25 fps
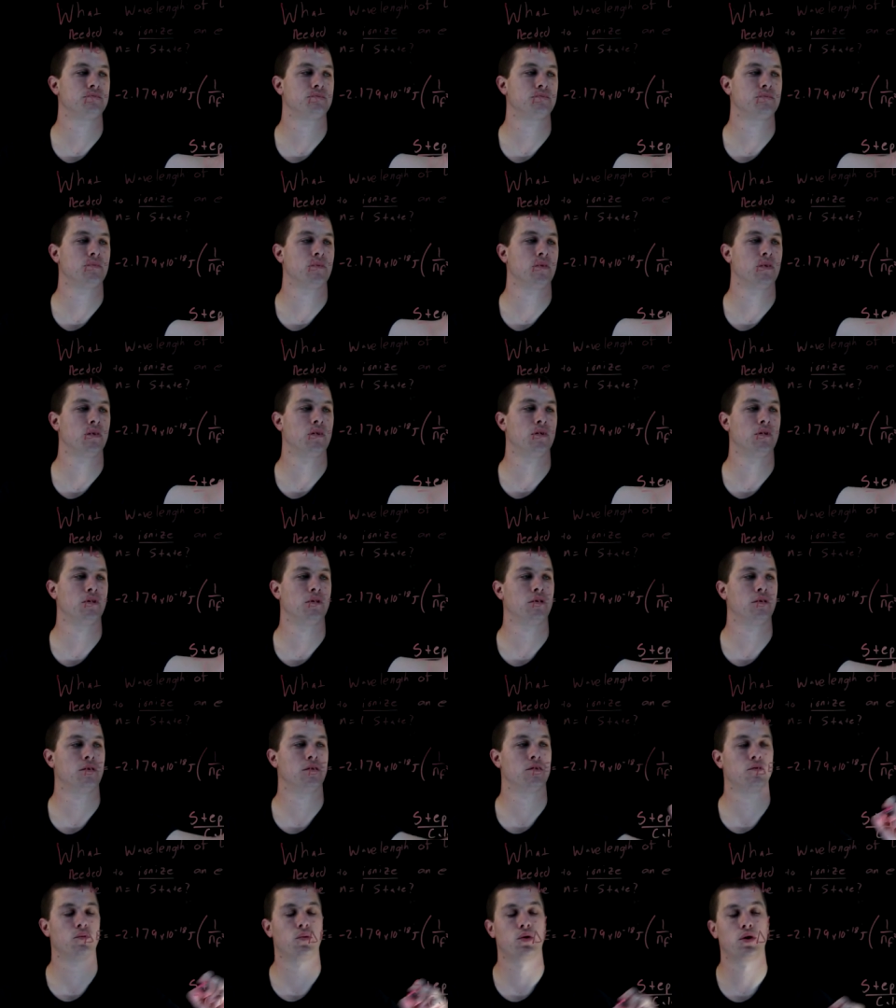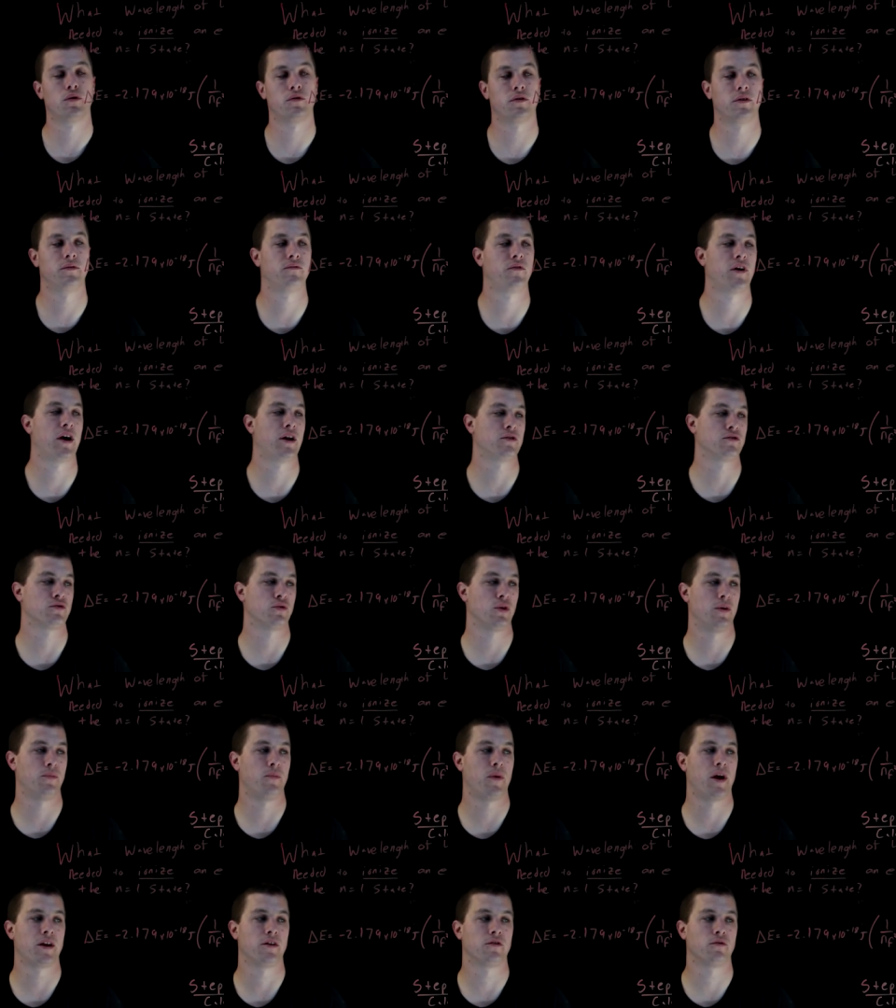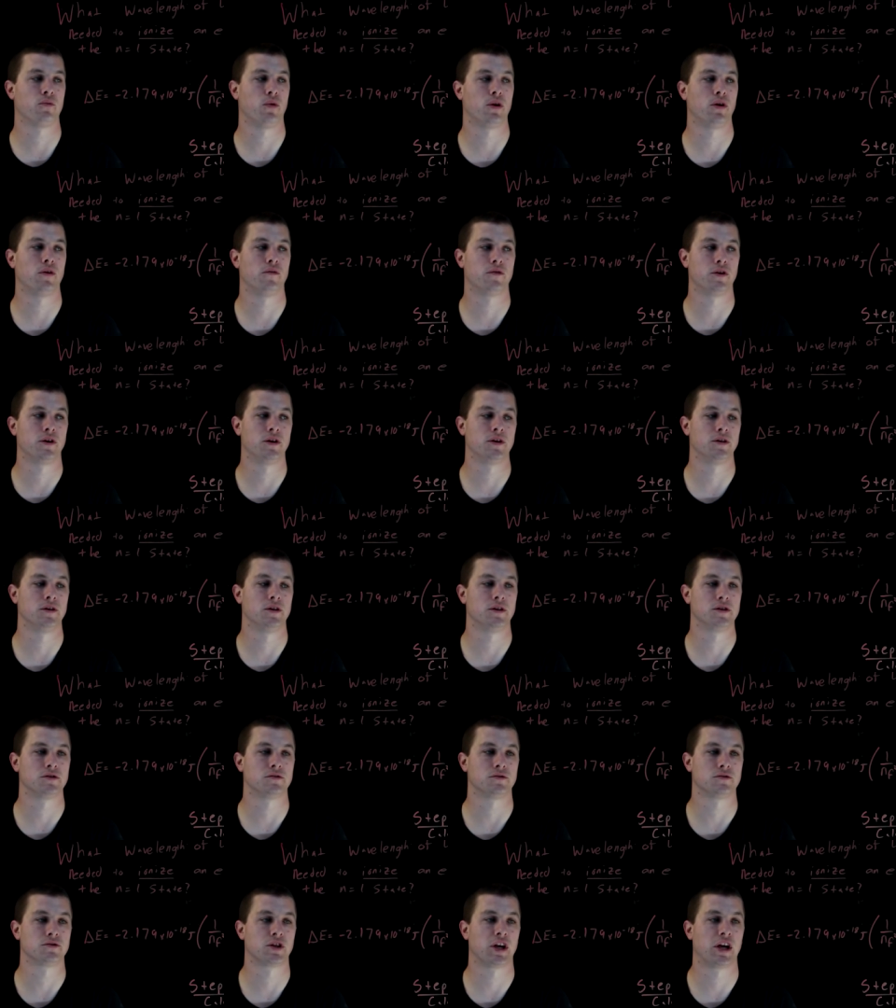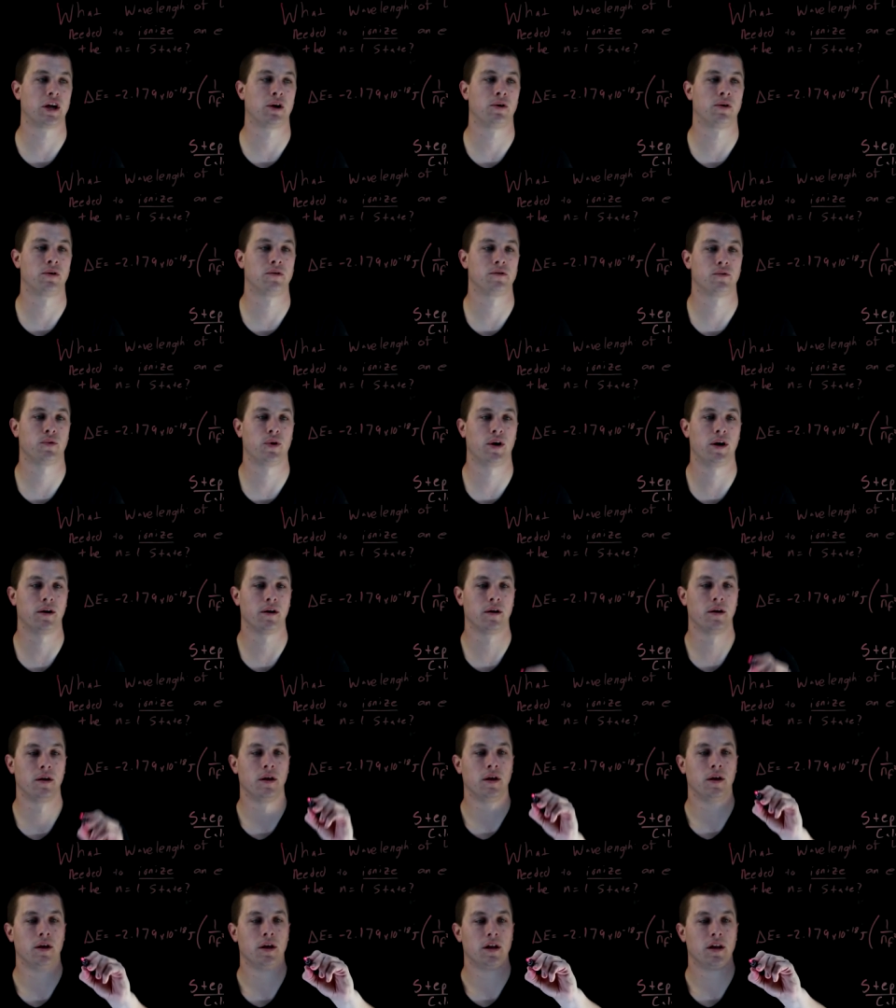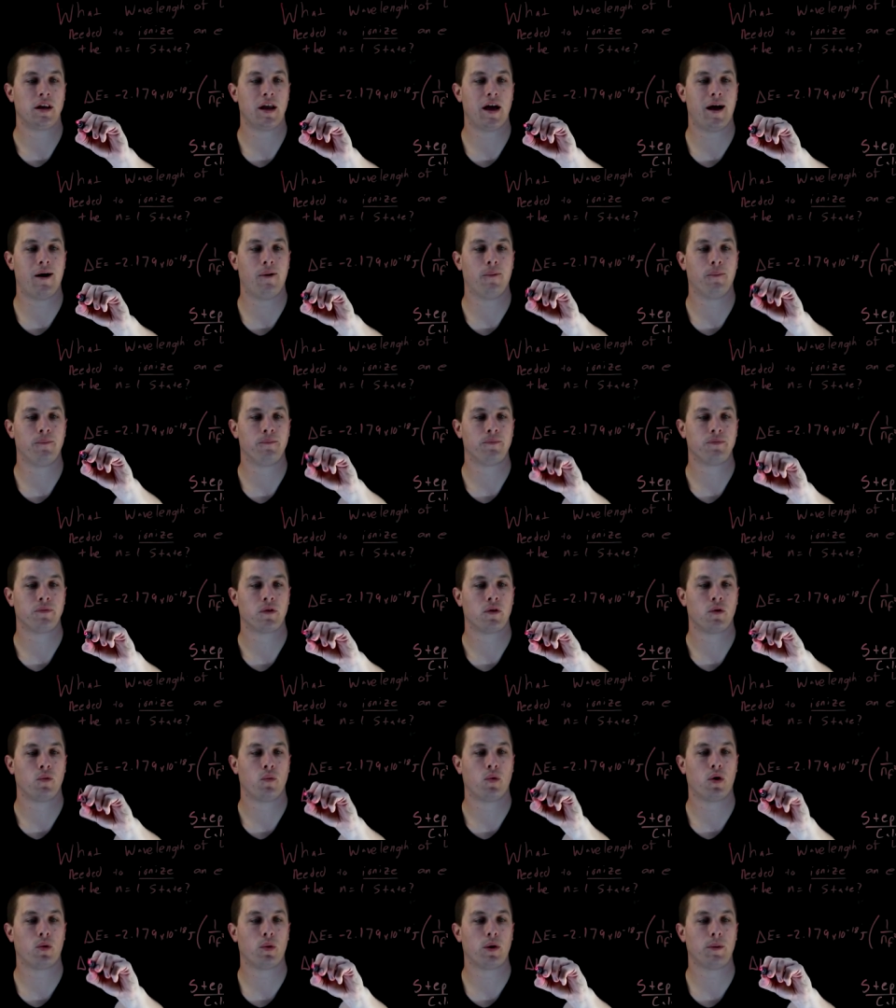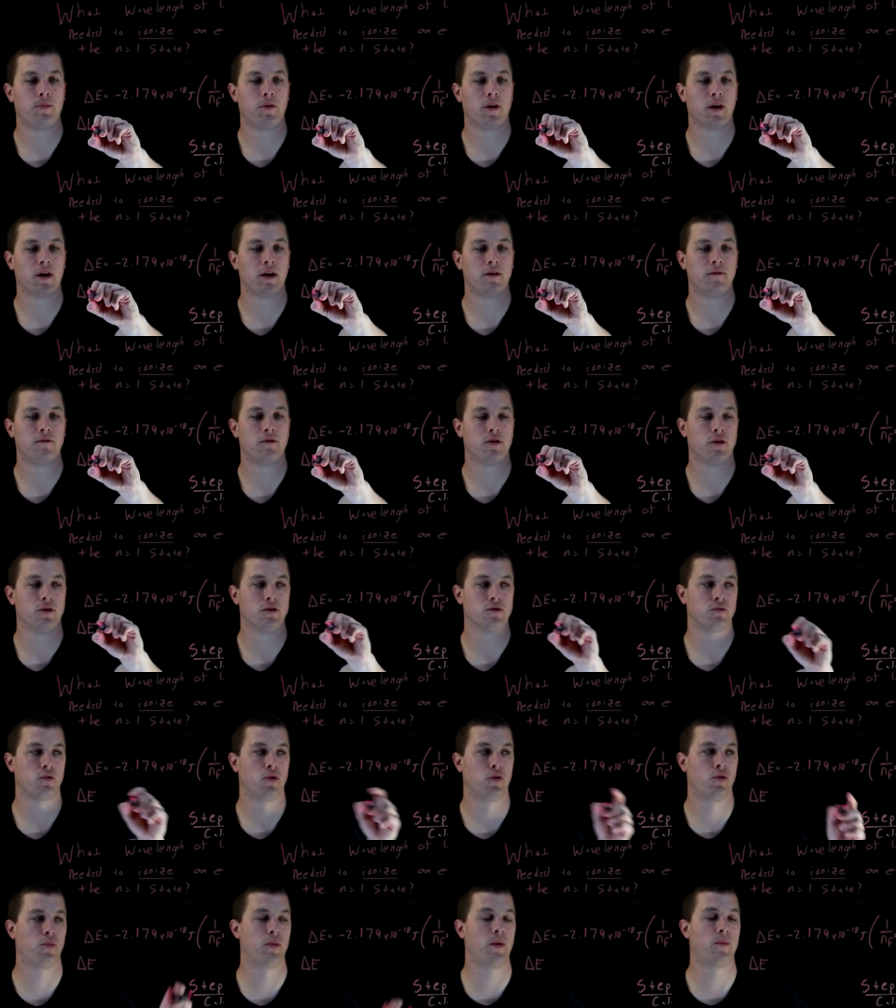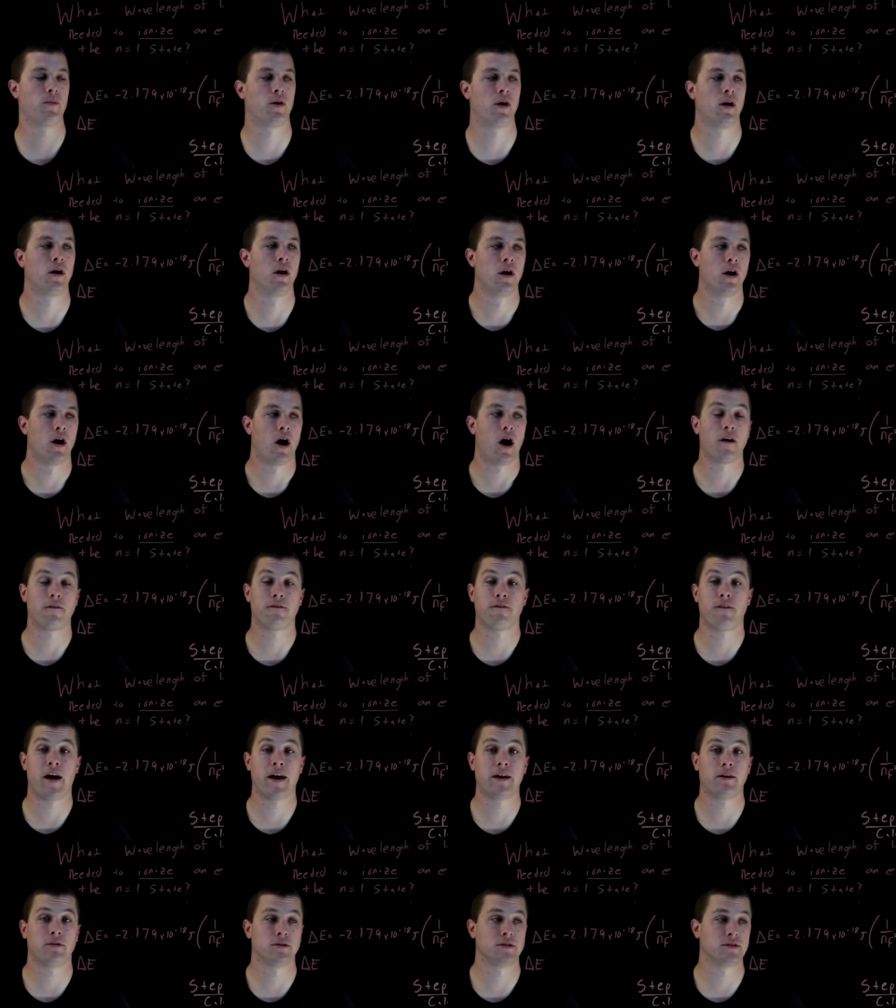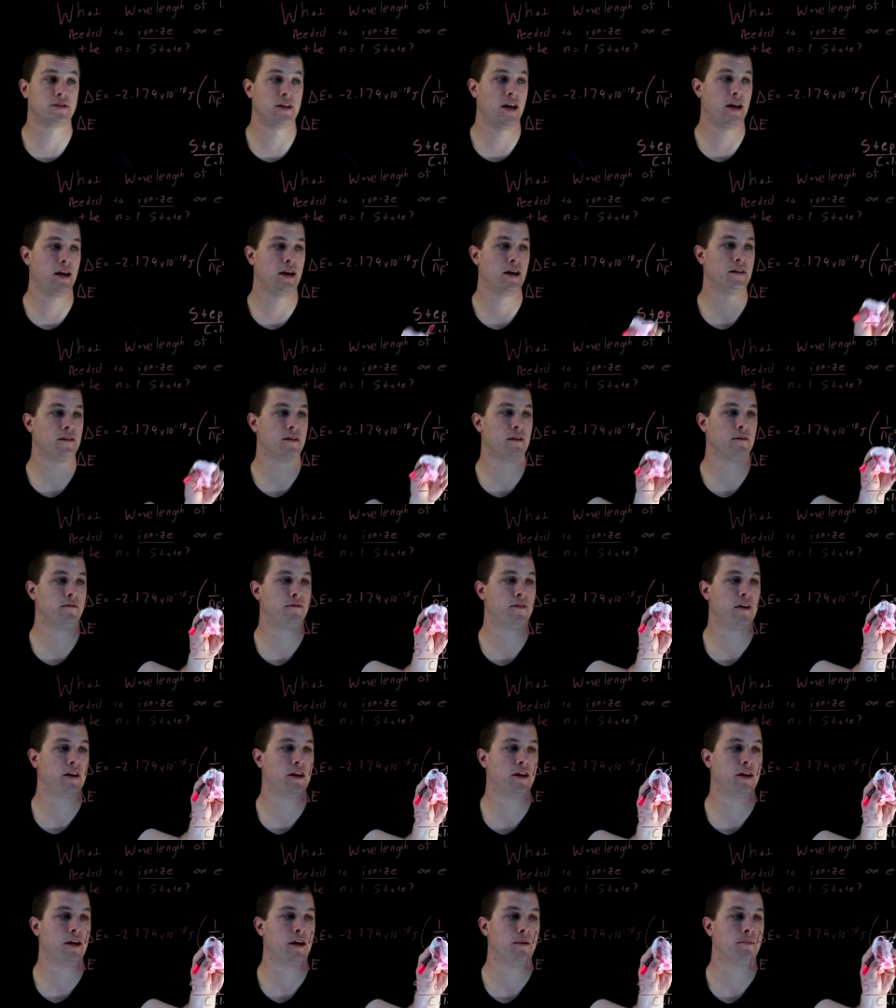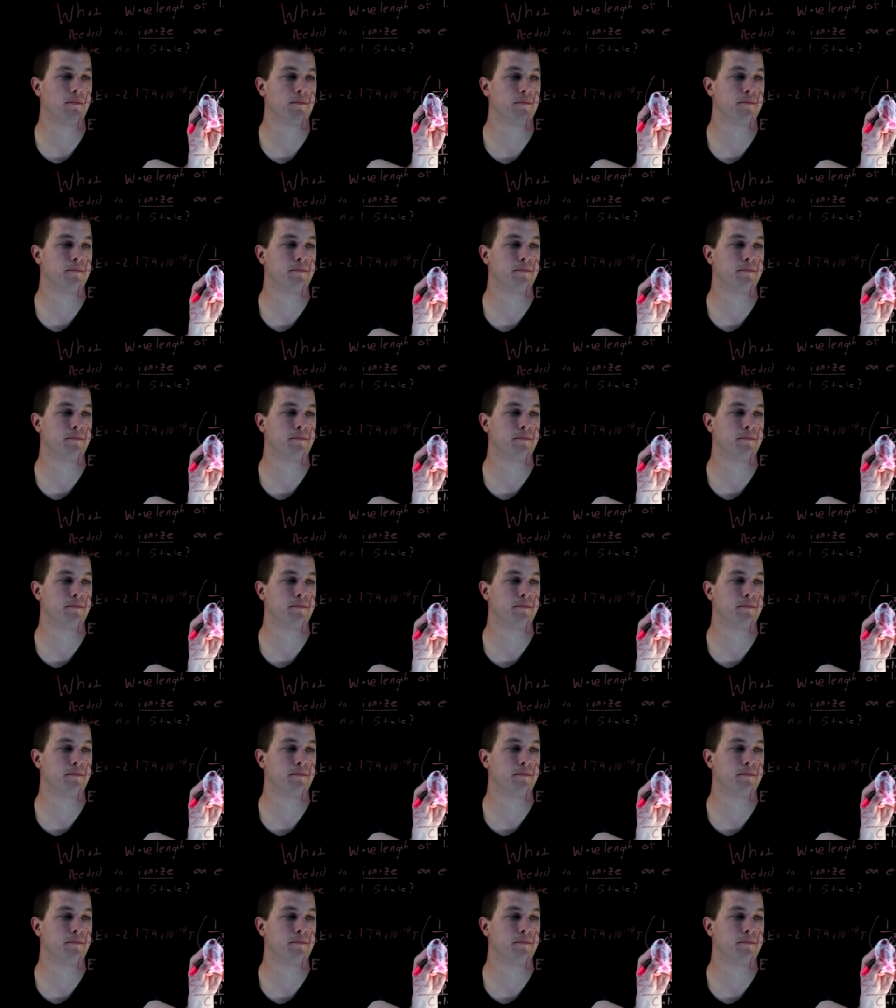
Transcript: So 1 over n final squared minus 1 over n initial squared. Now, what do we plug in for those? Well, remember, our final state is infinity.